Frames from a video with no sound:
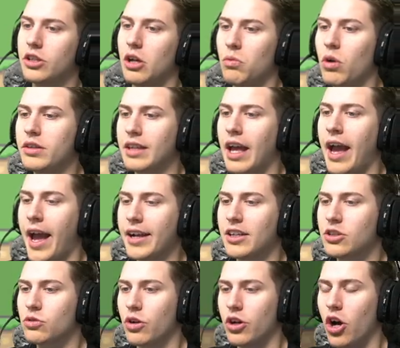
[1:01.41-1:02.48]
Okay, what the heck
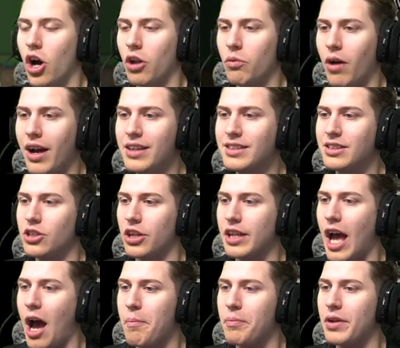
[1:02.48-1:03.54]
is going on? Why is it
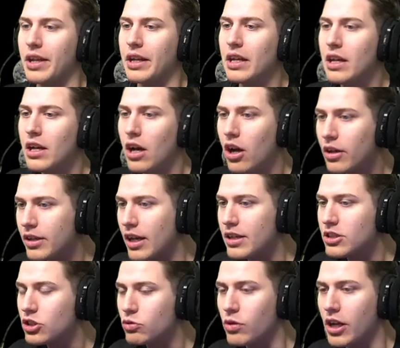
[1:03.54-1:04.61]
not happening?
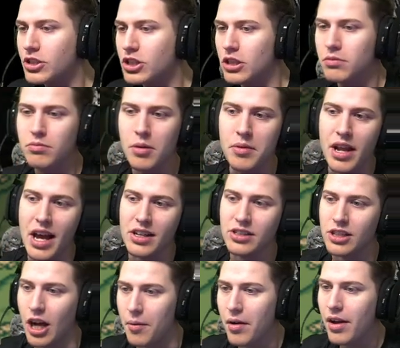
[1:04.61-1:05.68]
Okay, scratch it, maybe
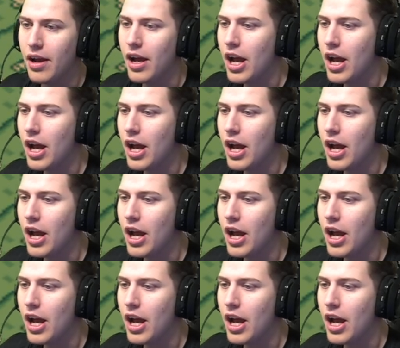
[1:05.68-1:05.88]
next time.